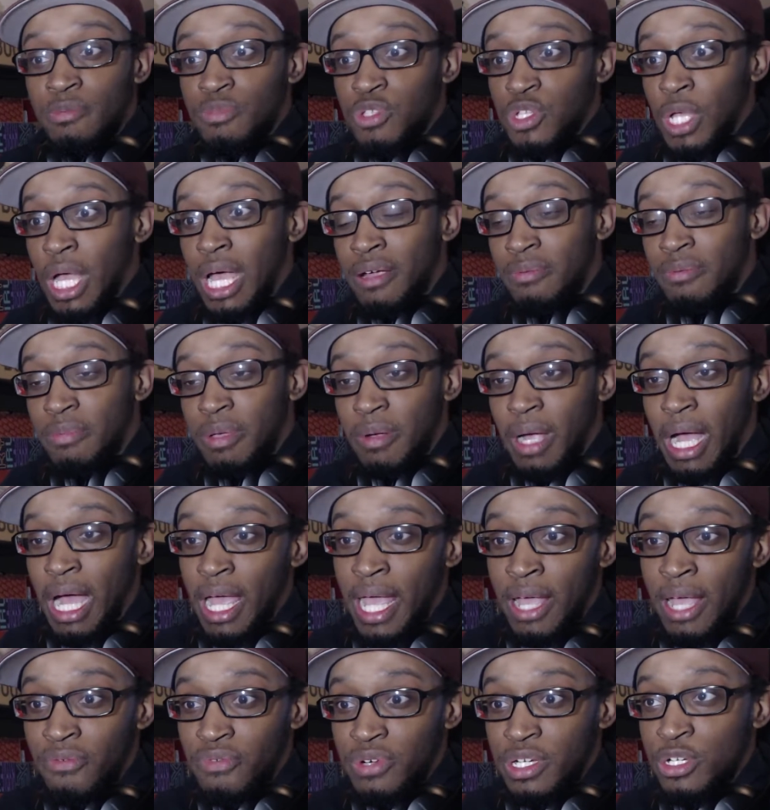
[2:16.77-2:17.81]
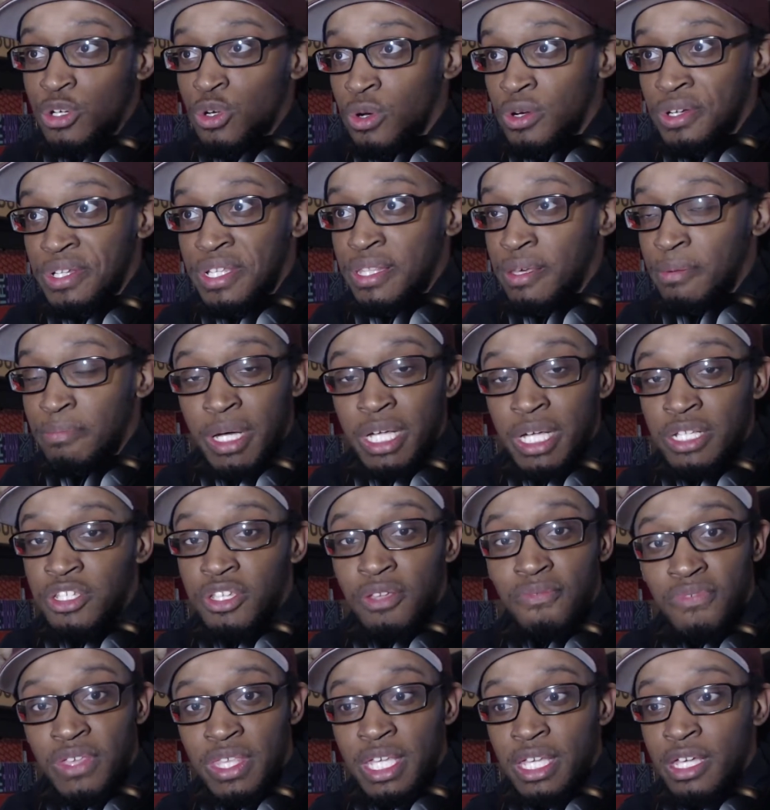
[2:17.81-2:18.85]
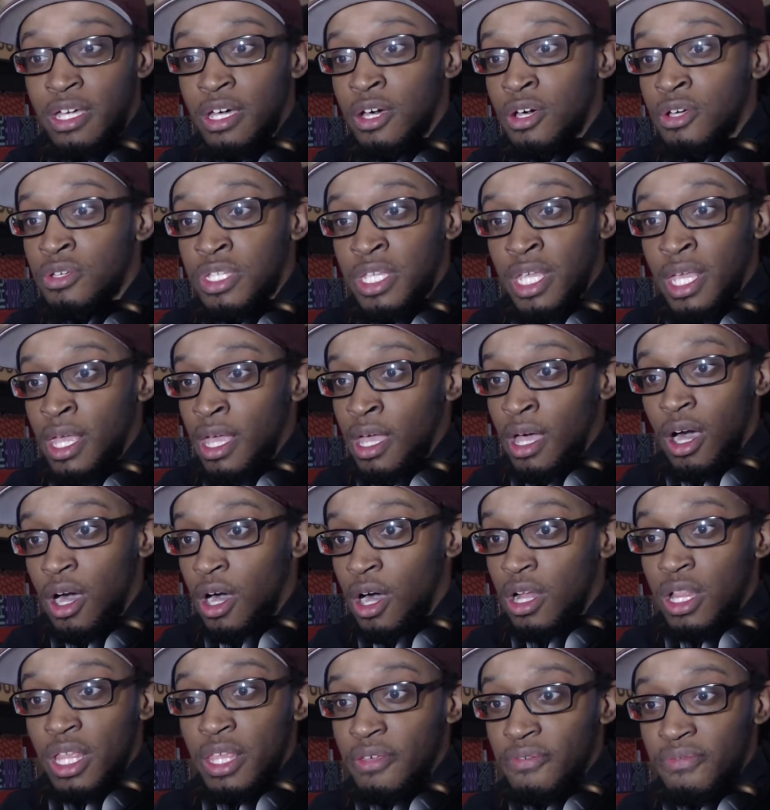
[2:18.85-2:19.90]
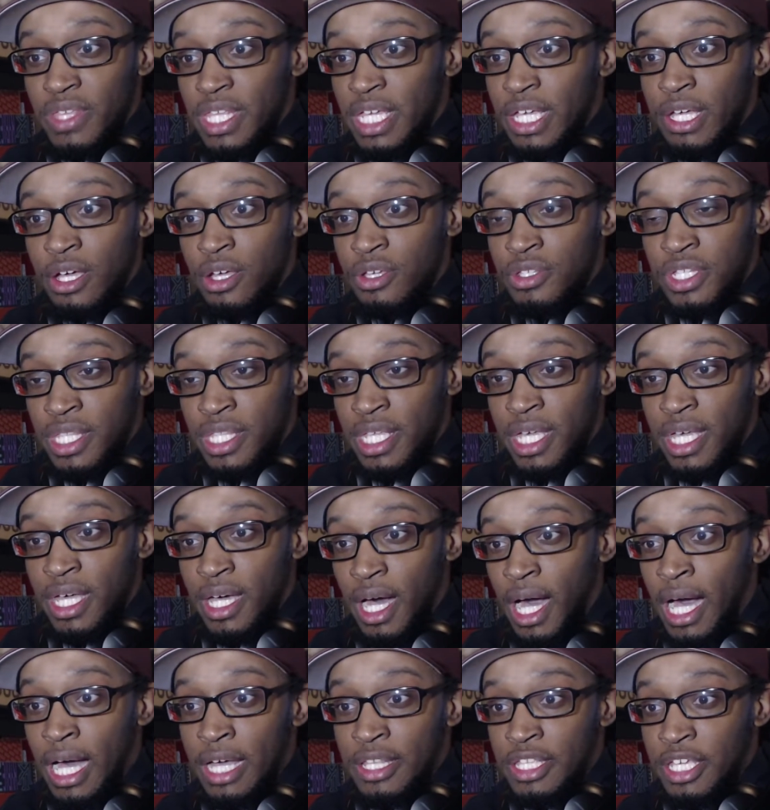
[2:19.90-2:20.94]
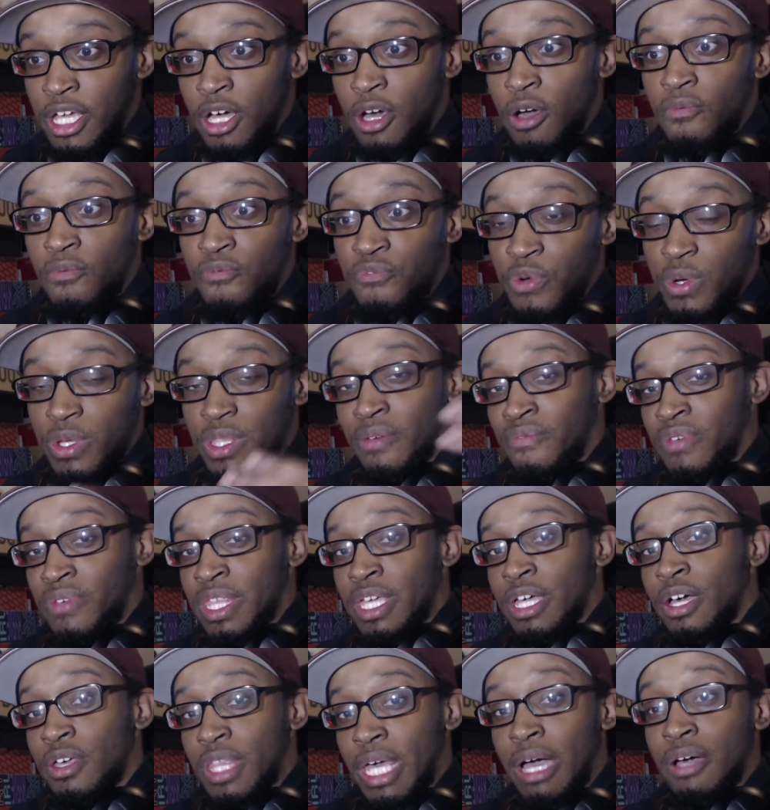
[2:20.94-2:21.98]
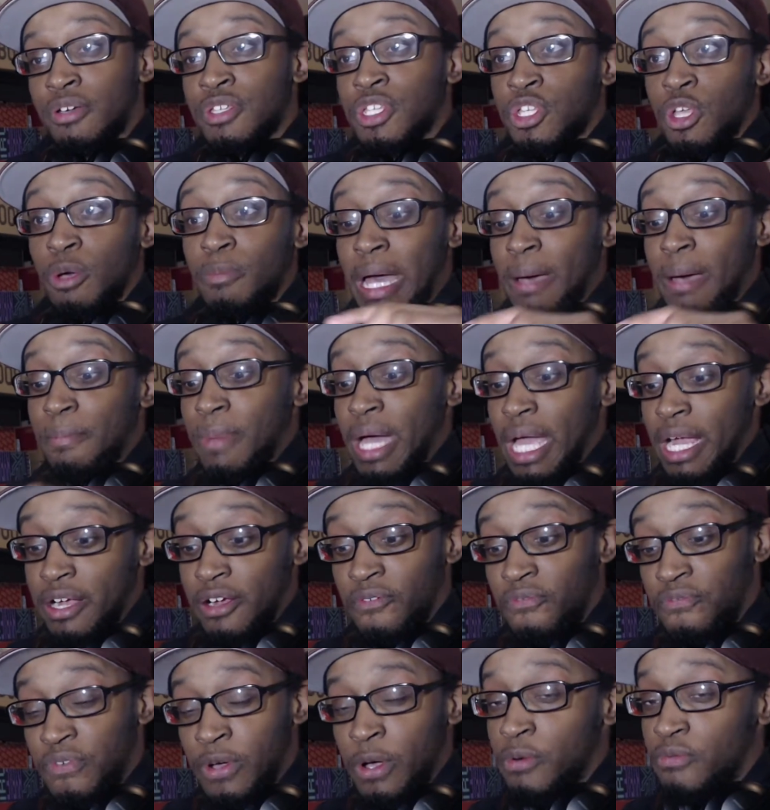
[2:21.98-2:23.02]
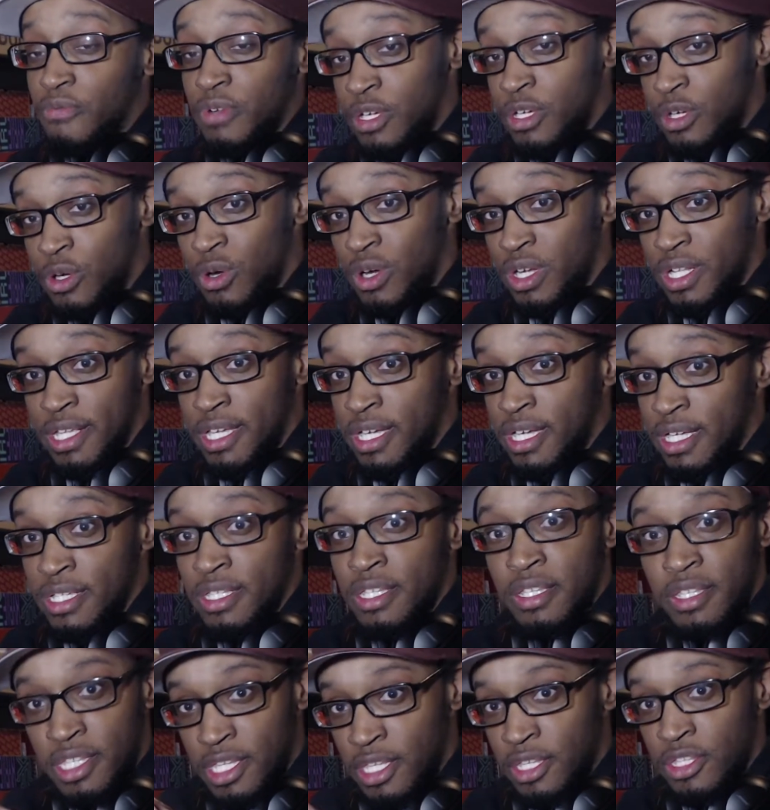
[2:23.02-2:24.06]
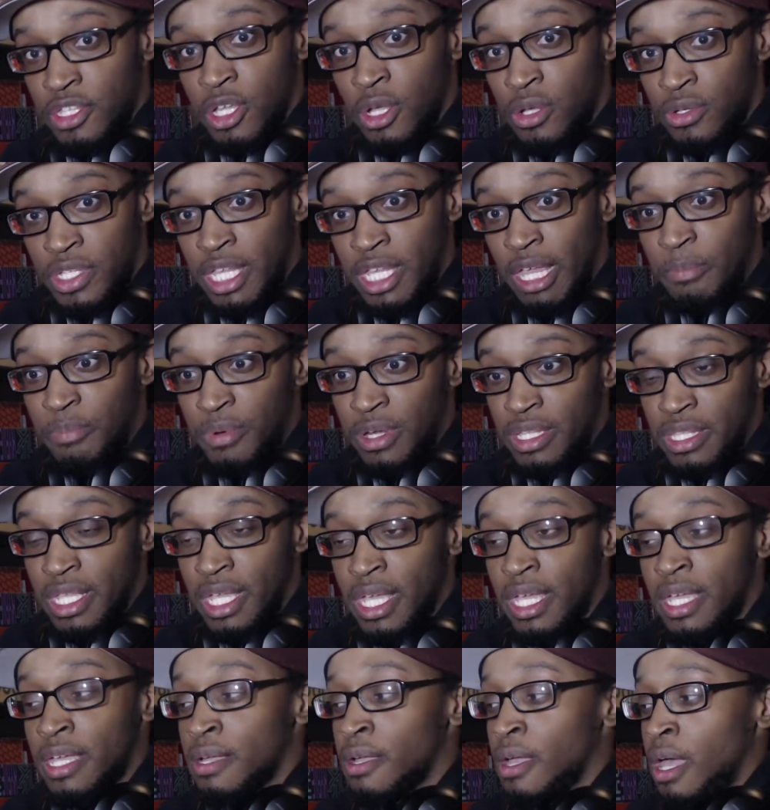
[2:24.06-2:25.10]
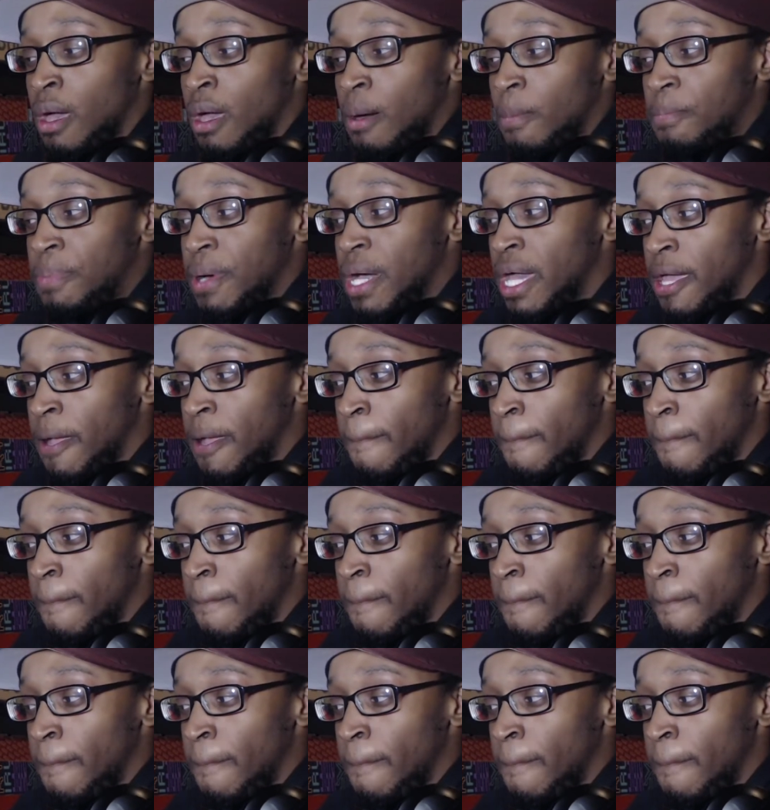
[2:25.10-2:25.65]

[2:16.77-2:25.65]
So I remember I had recorded a bunch of videos, all of the videos, the audio for the video that was, so my microphone recorded because it's its own separate thing, but